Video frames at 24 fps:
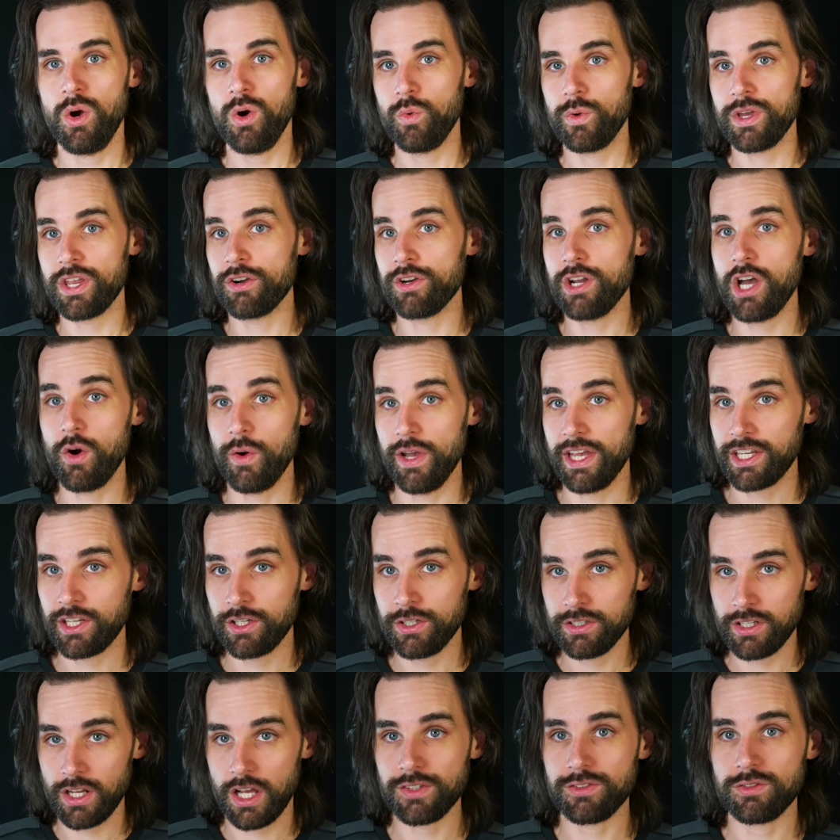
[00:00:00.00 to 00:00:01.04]
We don't know. It
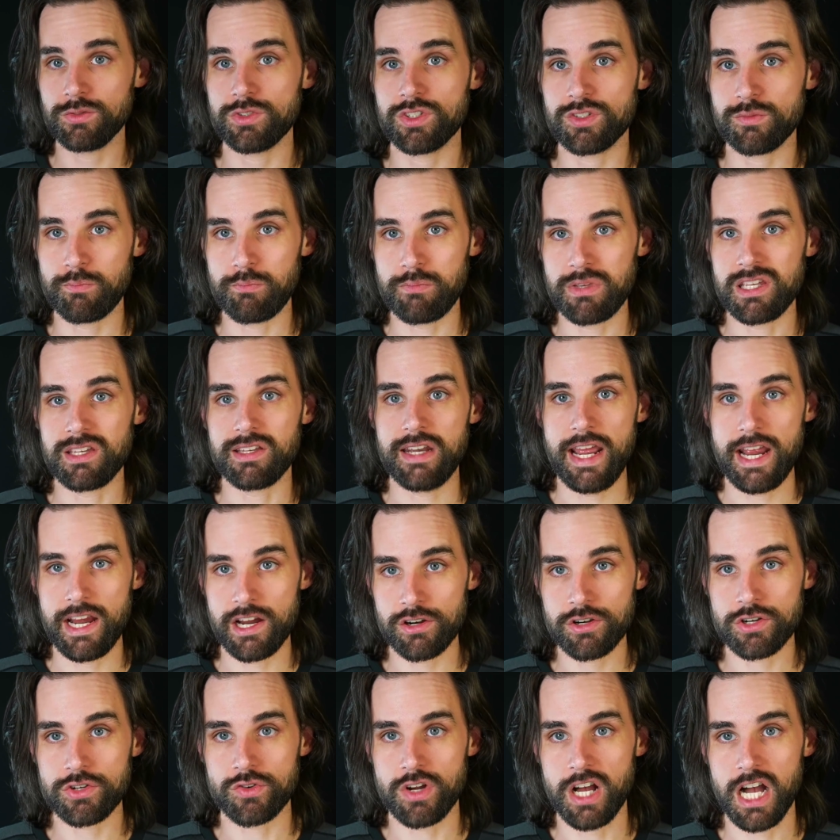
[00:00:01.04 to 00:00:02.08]
could also just be an
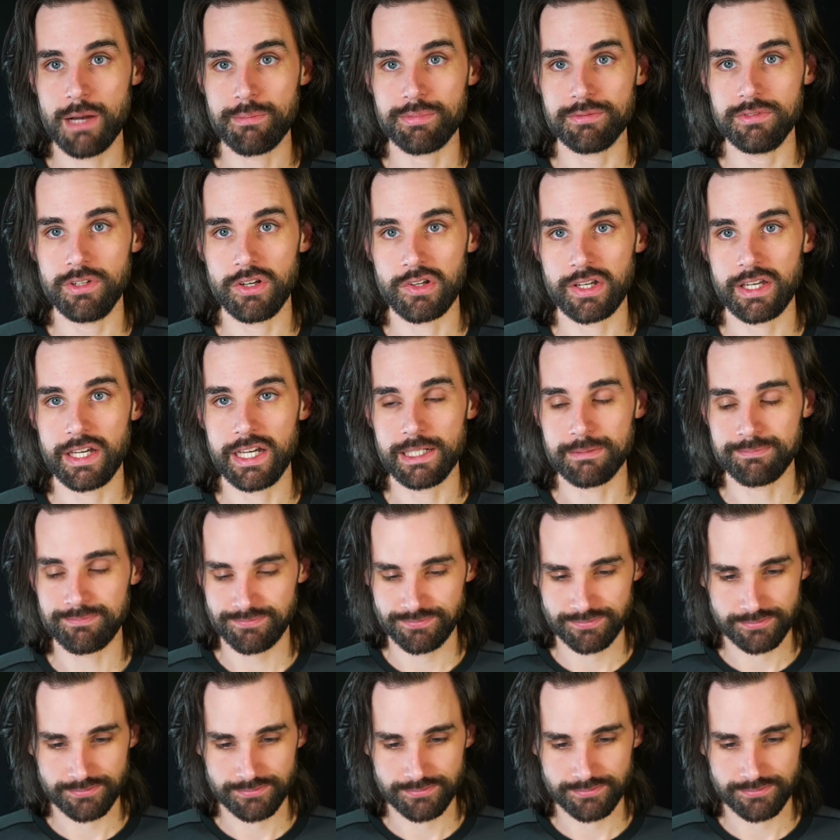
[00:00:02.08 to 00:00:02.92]
airdrop. Okay.